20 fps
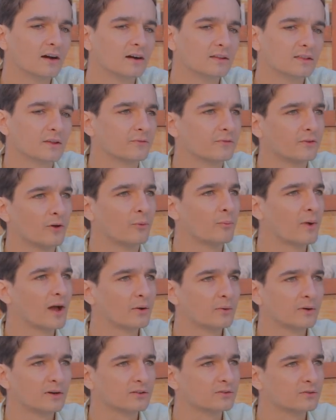the film
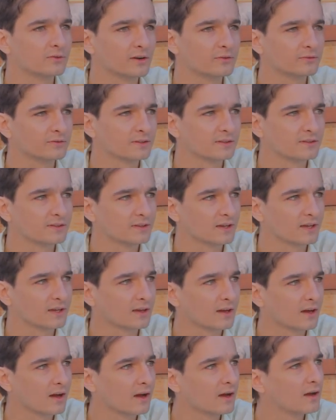I was
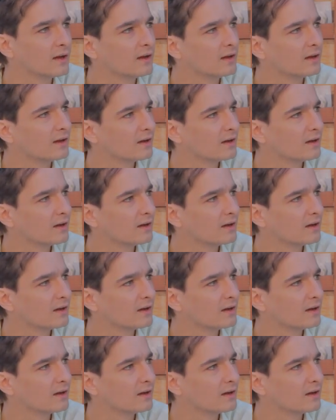referencing